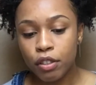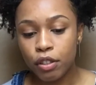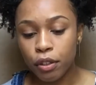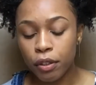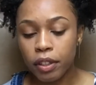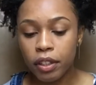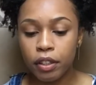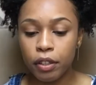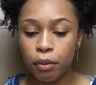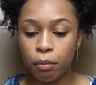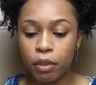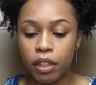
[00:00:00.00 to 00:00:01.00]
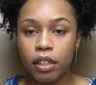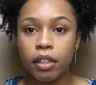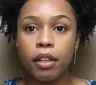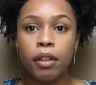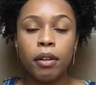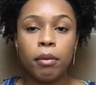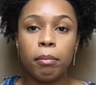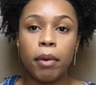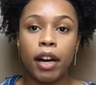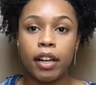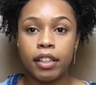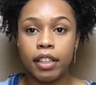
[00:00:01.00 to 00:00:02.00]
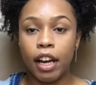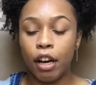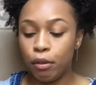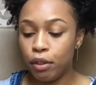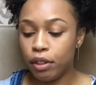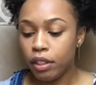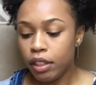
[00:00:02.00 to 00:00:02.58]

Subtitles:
during your week by the hour.